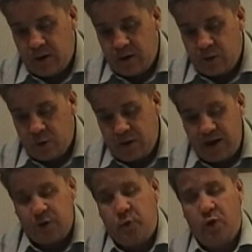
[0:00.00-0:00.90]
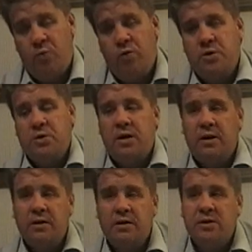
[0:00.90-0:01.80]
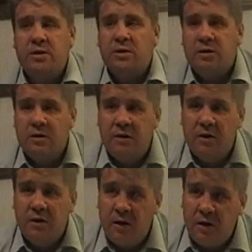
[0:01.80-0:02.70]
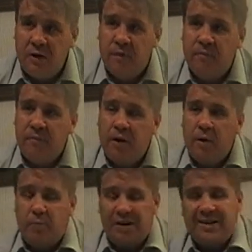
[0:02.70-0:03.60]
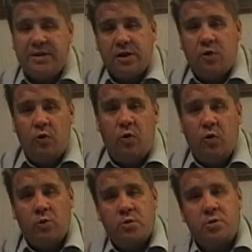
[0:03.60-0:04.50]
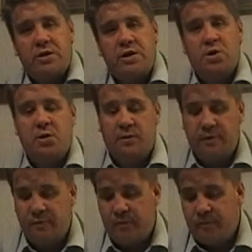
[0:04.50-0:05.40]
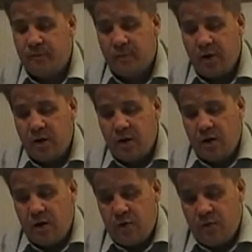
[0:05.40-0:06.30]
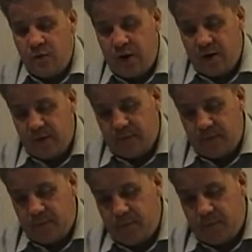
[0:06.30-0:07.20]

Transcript: So the next point I want to say is political oral tradition. That